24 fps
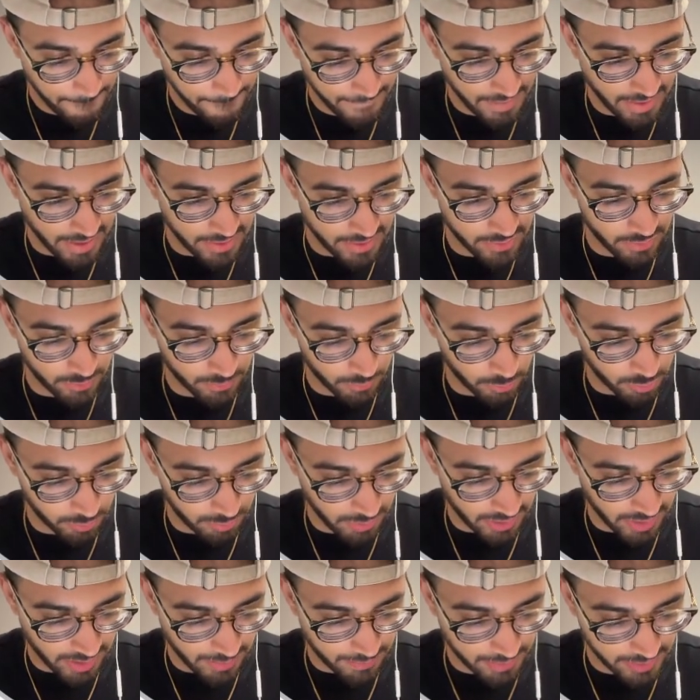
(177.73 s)
And you'd multiply
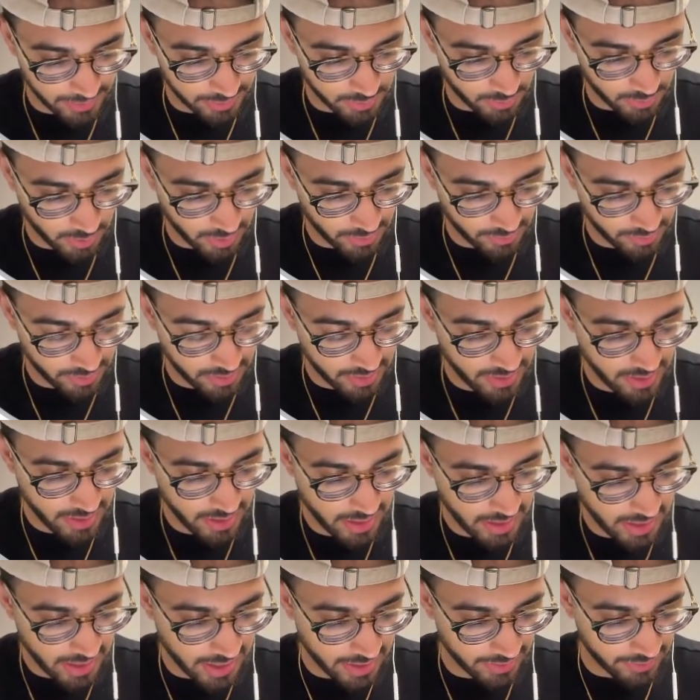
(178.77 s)
that by 200,
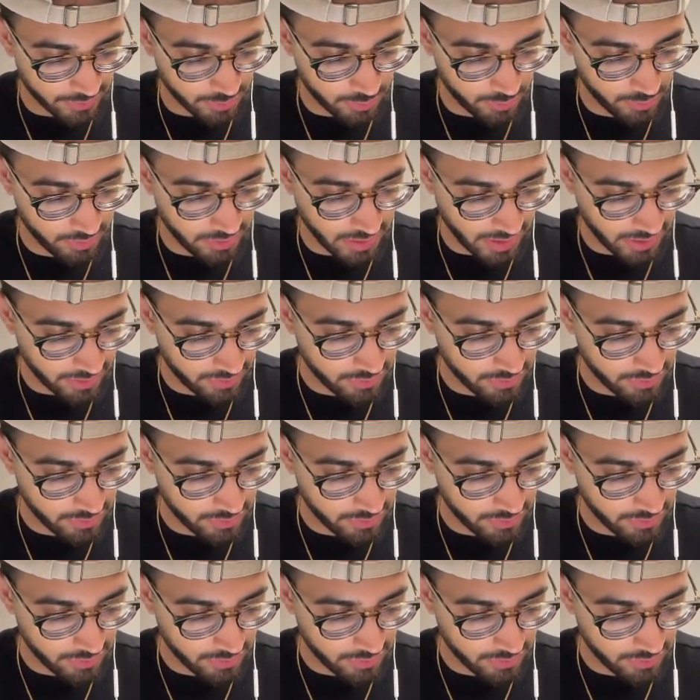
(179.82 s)
and then you get